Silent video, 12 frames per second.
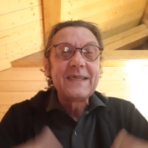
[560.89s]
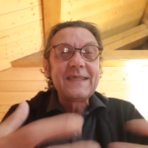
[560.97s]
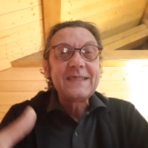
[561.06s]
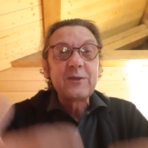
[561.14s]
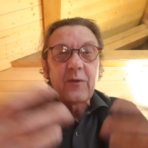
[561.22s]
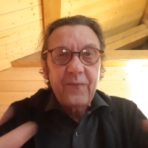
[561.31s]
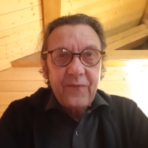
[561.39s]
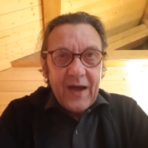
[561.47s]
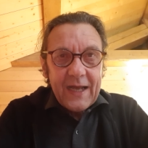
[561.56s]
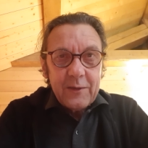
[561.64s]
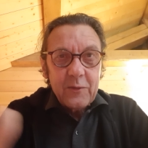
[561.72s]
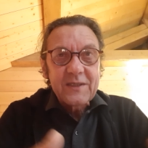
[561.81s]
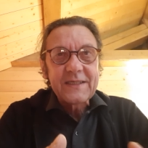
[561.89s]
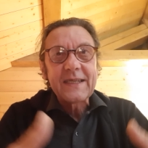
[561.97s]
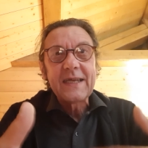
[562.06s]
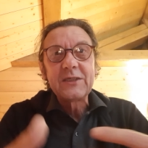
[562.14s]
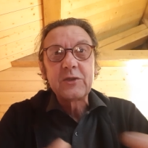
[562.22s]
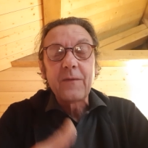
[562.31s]
It is the final
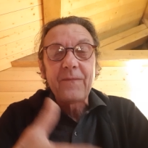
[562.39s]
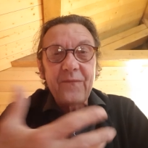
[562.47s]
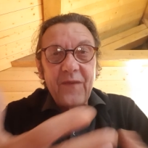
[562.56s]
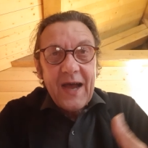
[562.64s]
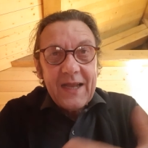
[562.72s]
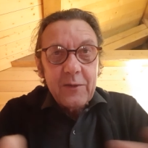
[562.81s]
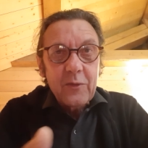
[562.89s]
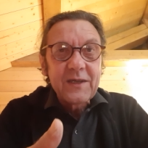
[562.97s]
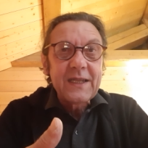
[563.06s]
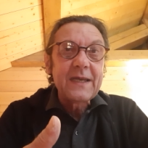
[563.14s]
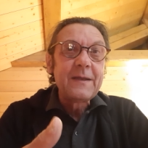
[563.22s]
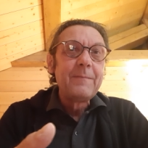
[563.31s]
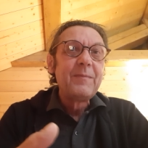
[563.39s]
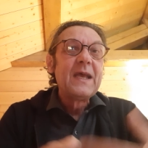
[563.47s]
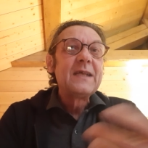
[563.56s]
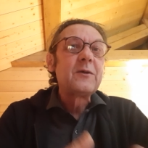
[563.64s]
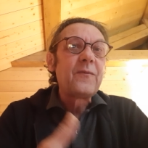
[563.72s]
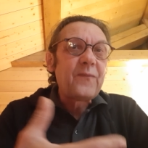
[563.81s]
stage, the final day,
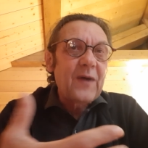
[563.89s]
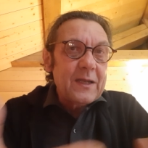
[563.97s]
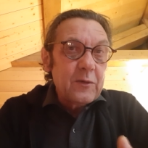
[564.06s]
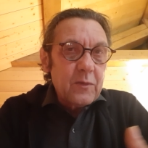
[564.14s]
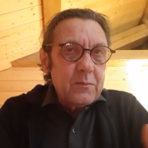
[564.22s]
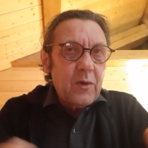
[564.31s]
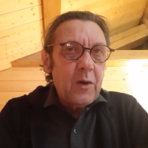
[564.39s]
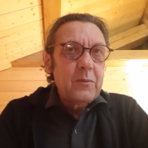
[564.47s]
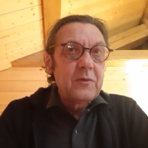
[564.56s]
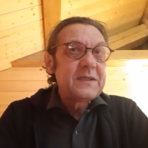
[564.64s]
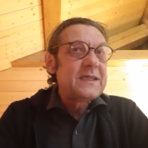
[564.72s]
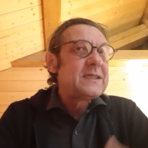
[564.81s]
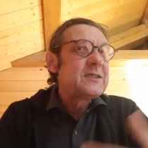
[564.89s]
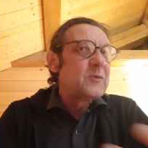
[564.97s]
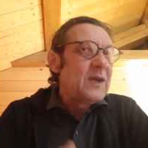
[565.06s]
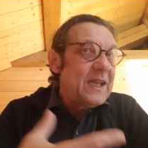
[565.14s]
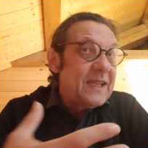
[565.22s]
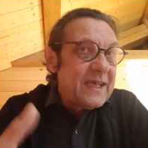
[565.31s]
the final moment. It is
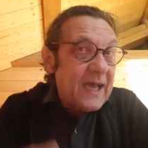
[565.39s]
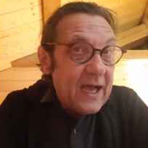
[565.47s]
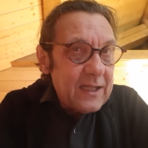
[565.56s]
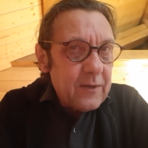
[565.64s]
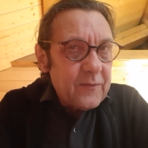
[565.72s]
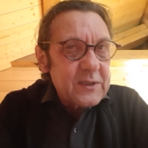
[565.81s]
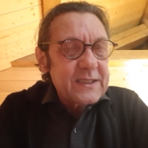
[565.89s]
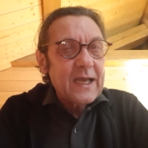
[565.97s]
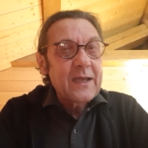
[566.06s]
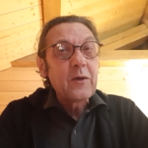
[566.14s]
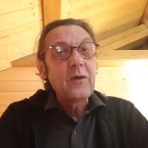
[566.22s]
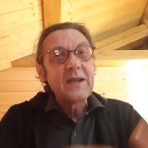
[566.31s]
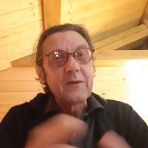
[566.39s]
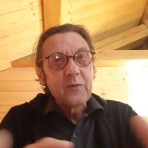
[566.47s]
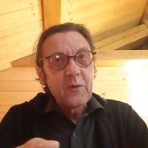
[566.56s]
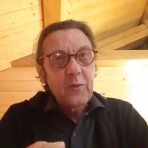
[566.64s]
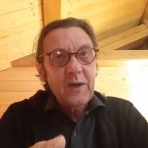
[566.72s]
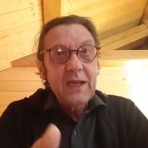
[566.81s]
really the end of a cycle and
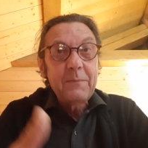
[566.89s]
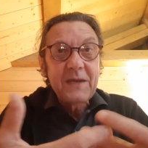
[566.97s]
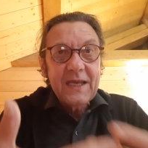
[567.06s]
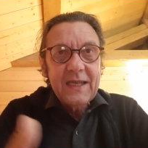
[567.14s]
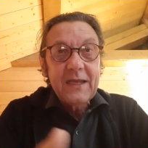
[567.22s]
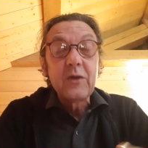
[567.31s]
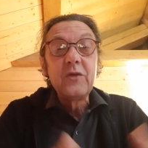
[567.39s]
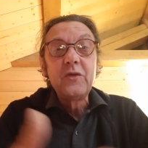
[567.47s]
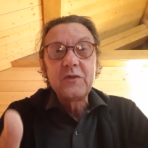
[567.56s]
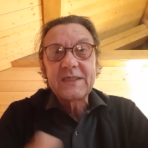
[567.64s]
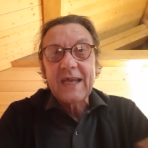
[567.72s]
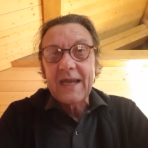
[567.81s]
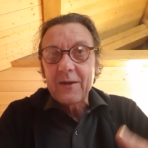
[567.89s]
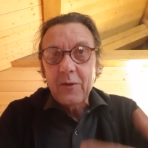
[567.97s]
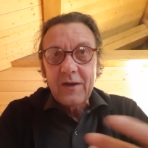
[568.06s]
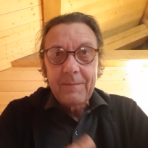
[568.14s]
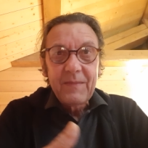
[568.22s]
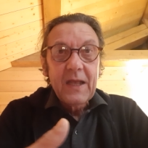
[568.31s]
we're really beginning a new
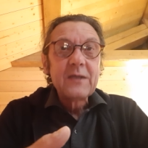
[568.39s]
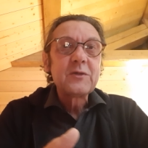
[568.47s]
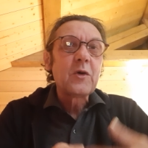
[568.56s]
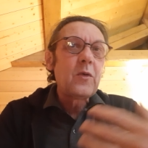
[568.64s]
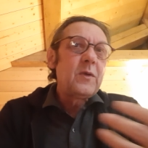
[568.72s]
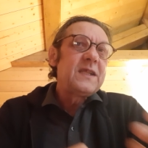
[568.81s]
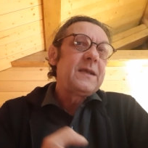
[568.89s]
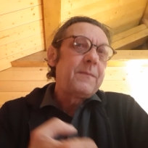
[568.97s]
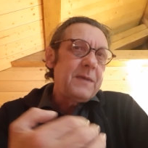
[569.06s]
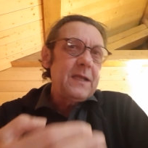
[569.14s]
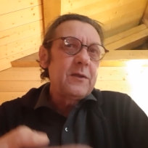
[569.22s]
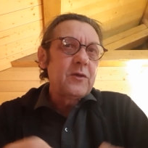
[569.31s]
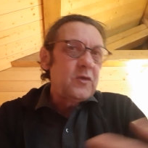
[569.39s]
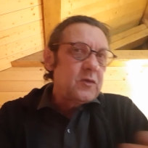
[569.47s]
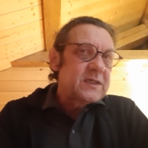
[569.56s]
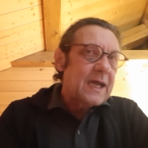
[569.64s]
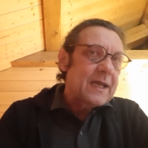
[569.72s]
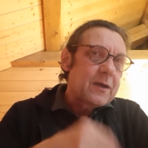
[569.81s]
cycle. So already be in the new
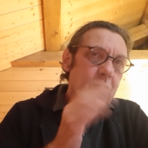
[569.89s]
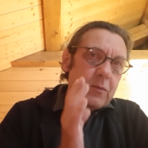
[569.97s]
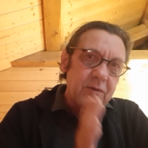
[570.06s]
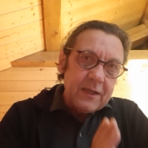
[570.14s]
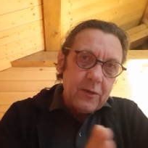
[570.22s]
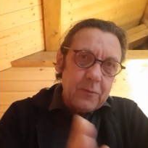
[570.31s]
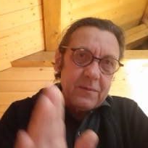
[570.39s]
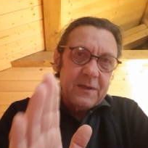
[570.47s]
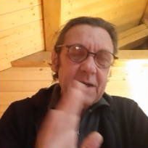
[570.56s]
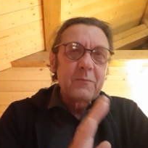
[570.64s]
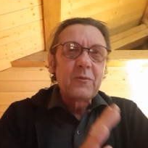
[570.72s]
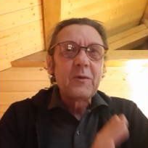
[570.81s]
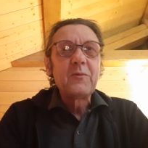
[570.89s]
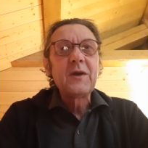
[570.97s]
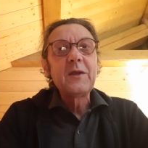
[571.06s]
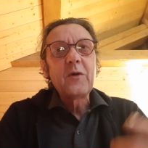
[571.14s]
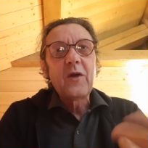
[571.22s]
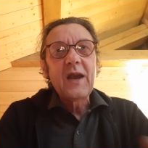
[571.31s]
cycle, bring the bring
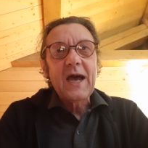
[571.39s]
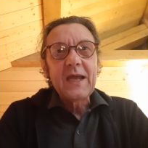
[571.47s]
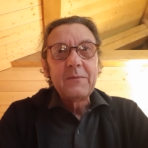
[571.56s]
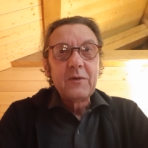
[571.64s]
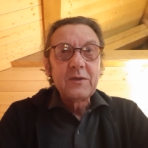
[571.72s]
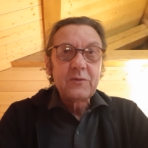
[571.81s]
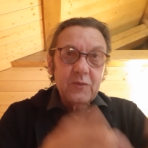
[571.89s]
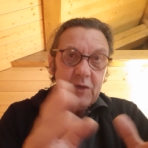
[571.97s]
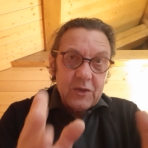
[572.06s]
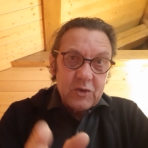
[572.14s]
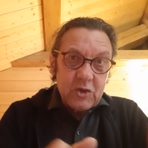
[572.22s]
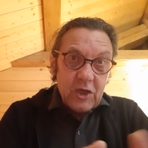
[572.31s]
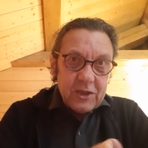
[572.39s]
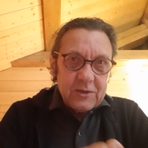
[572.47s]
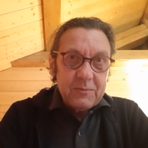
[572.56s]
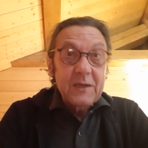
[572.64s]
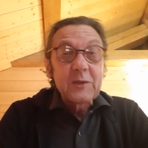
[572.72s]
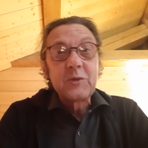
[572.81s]
your alignment. Do not judge
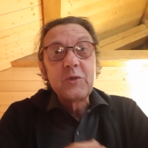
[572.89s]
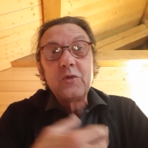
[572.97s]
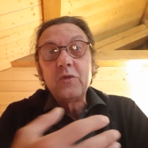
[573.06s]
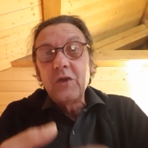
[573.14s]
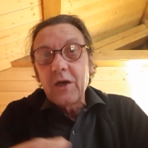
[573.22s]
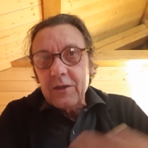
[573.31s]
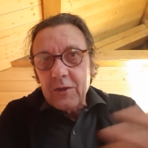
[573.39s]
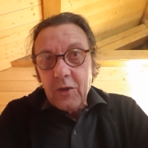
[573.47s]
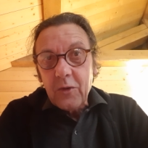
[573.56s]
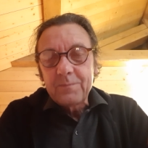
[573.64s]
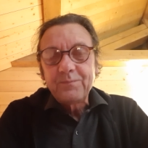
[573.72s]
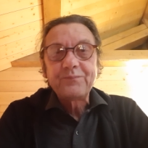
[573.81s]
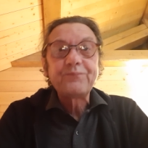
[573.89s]
because you do not know.